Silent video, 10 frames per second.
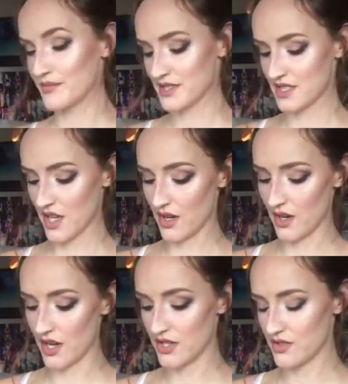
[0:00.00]
so
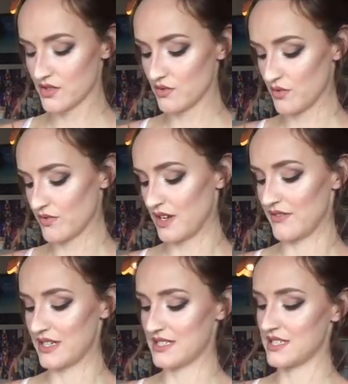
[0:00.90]
I used all three
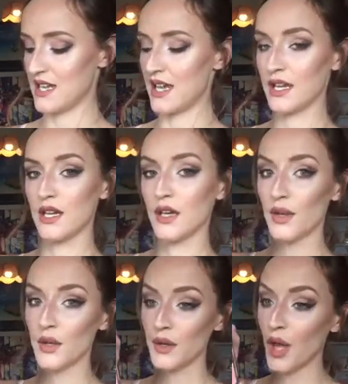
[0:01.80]
of these today
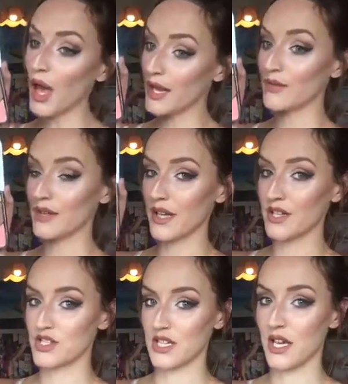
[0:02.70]
and every day
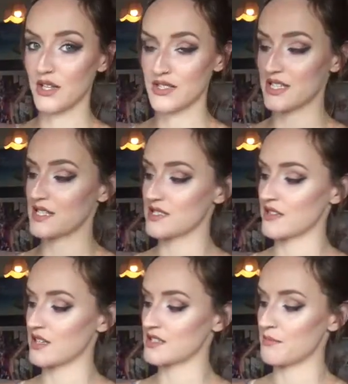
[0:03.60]
actually I use this. I
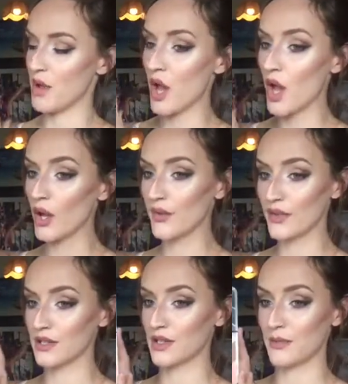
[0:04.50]
think it's the
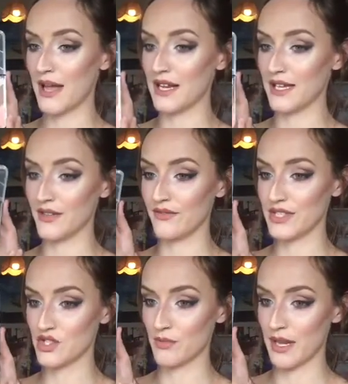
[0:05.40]
perfect little palette and it
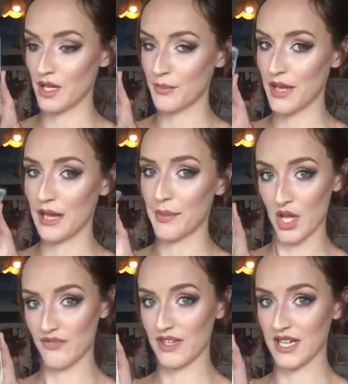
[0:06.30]
fits in your makeup bag
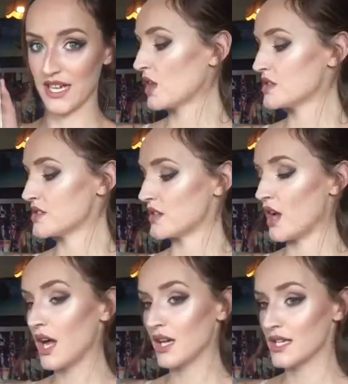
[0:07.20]
perfectly. So the
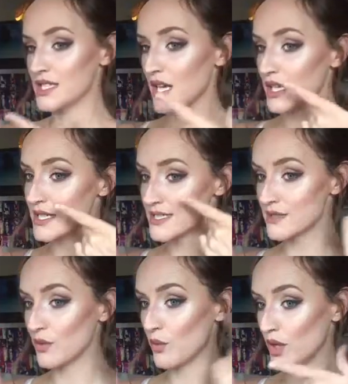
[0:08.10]
highlighter
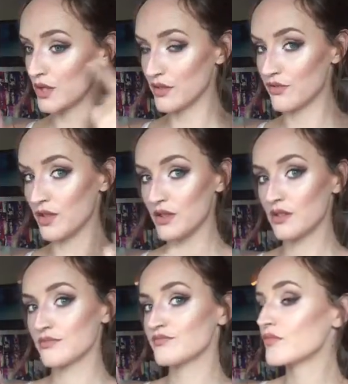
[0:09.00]
is
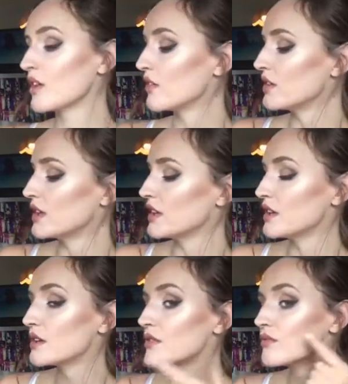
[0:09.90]
wonderful. I
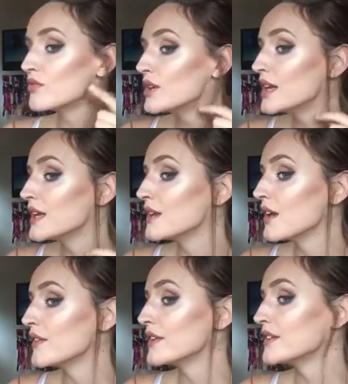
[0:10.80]
really, really
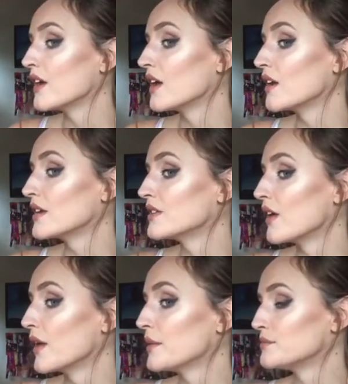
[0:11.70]
like this
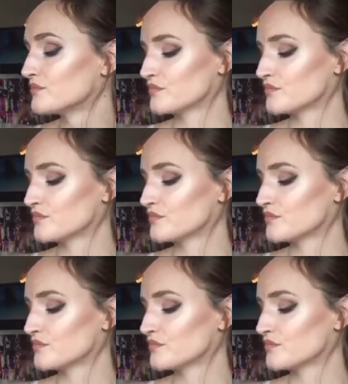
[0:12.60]
highlighter.